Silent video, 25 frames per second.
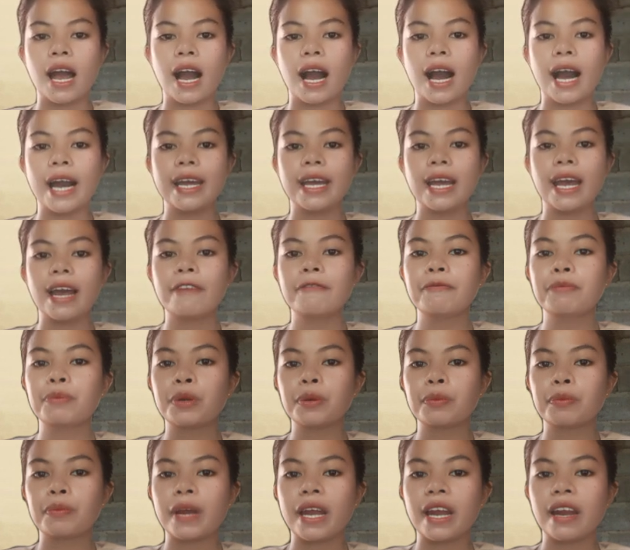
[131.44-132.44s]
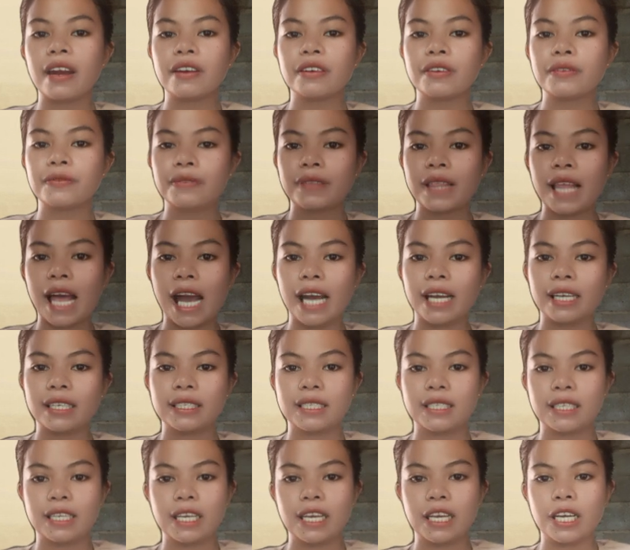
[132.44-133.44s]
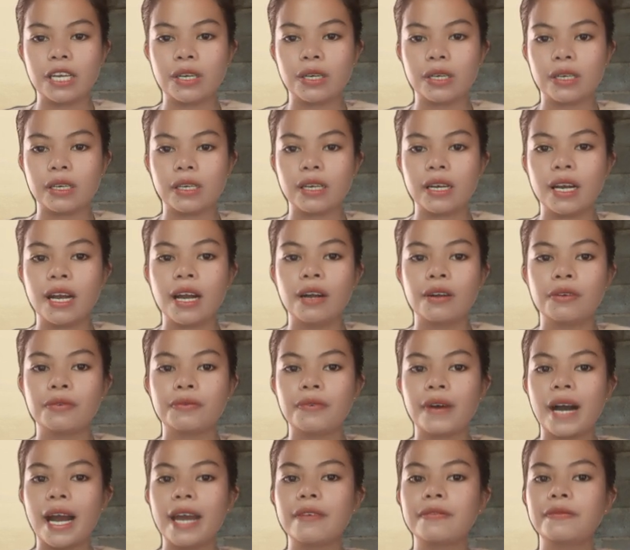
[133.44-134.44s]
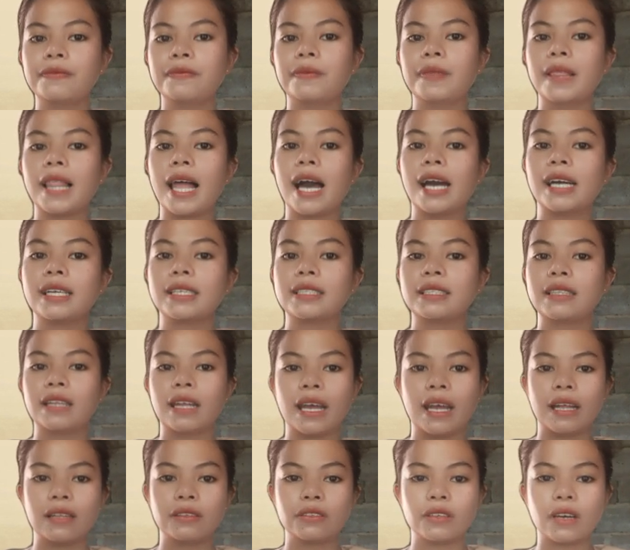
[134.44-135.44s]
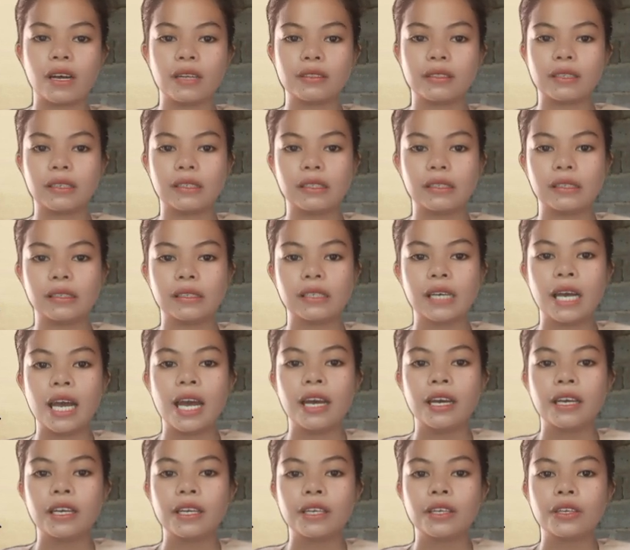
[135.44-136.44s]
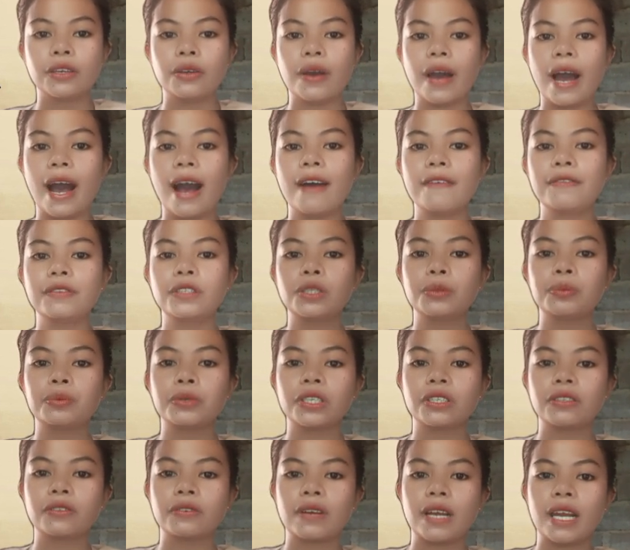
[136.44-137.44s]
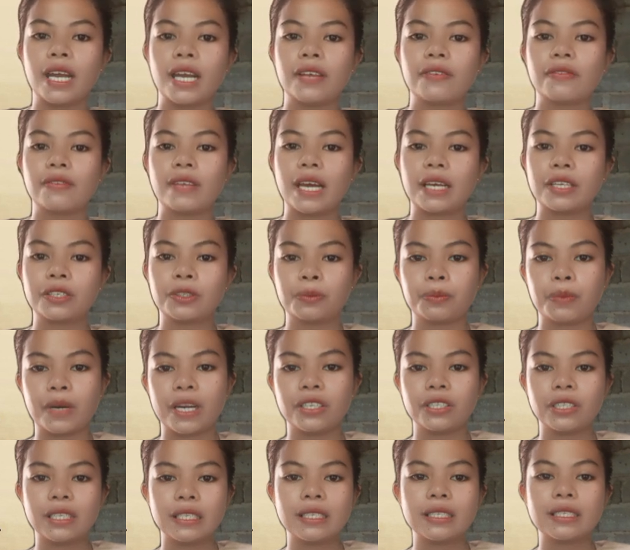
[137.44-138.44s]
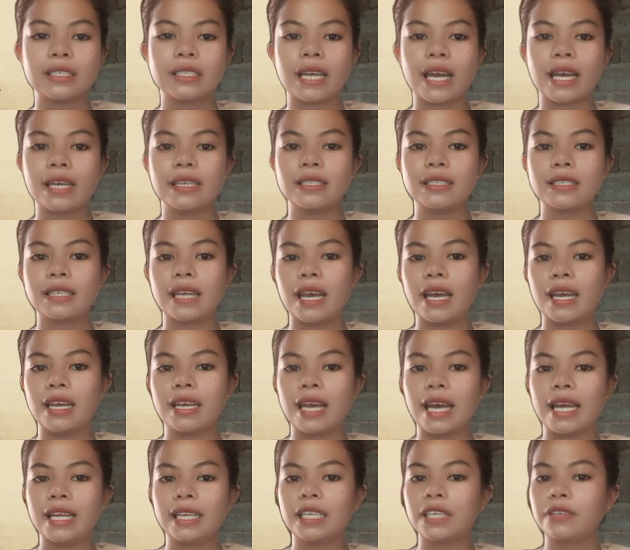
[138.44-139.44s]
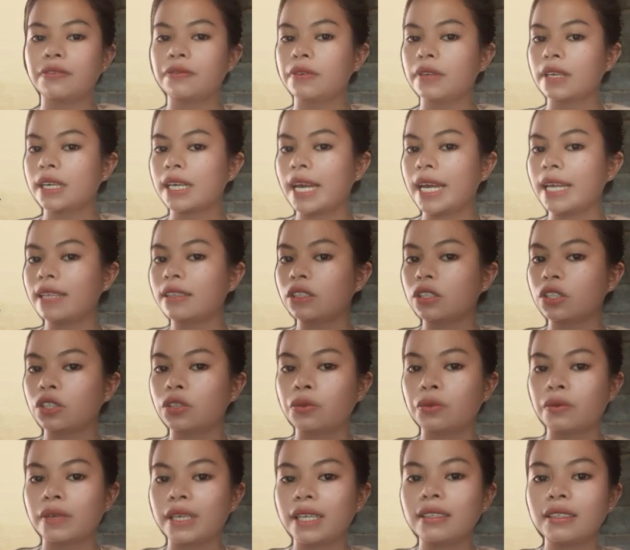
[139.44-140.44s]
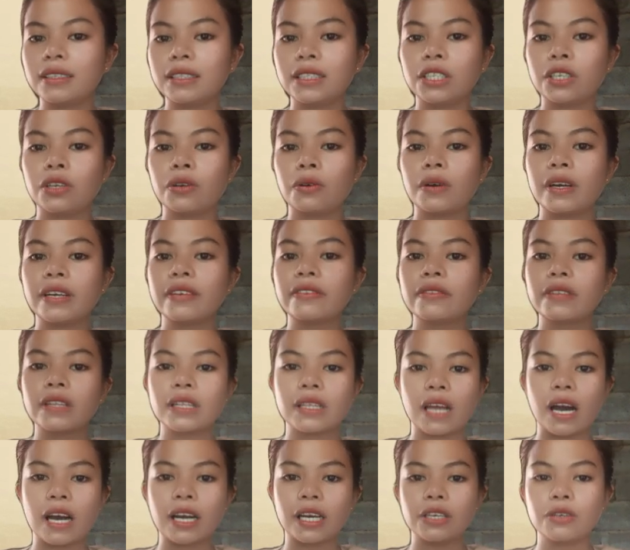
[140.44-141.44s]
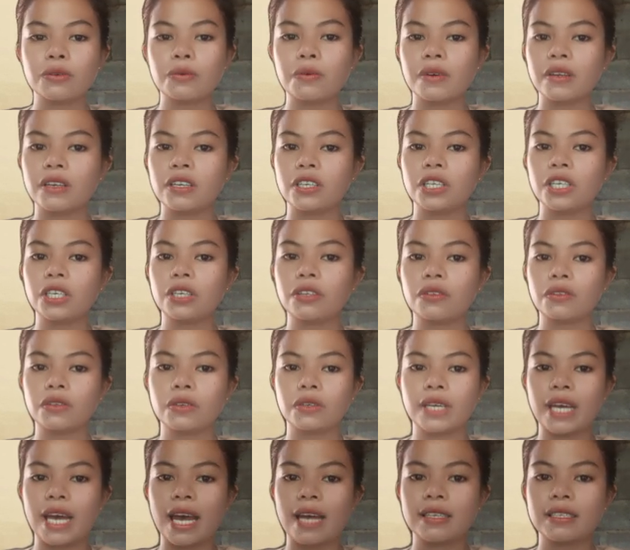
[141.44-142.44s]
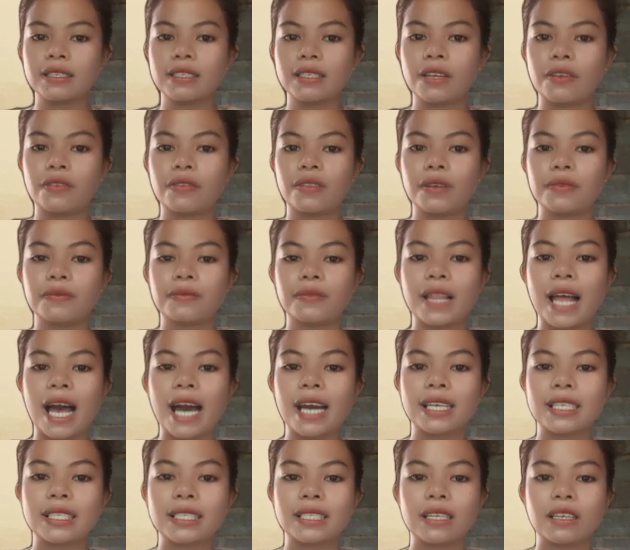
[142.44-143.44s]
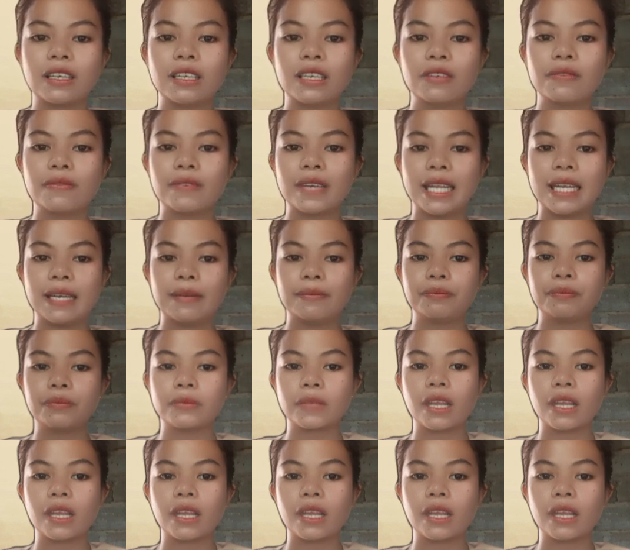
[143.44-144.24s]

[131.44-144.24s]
I have prepared flags here, 5 flags in total. You have to portray the expressions I say, and if you can't do it, you are the lucky winner to guess the flags given.